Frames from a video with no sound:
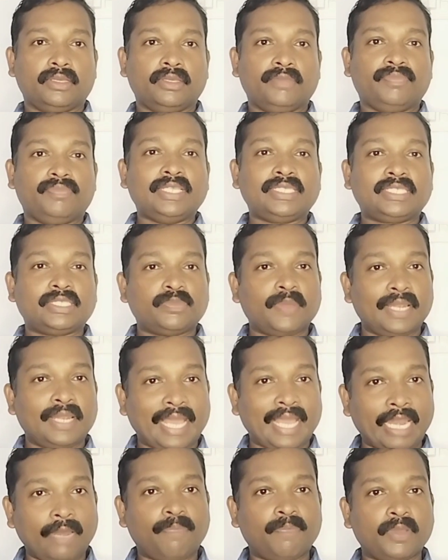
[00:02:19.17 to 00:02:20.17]
This will
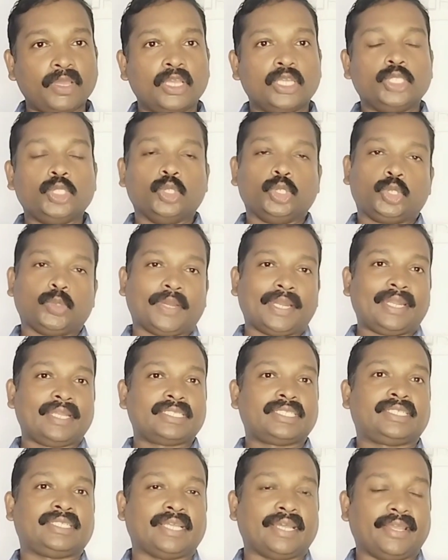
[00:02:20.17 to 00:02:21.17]
help you to
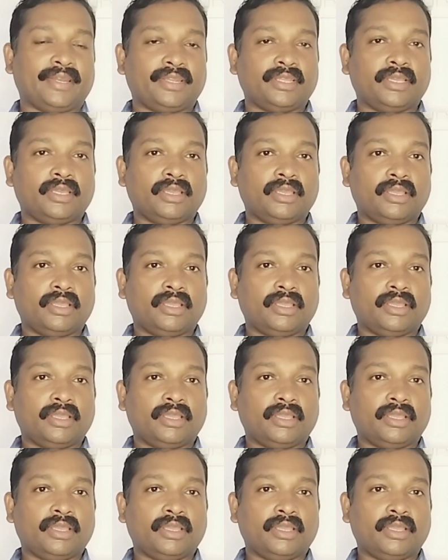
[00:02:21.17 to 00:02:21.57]
understand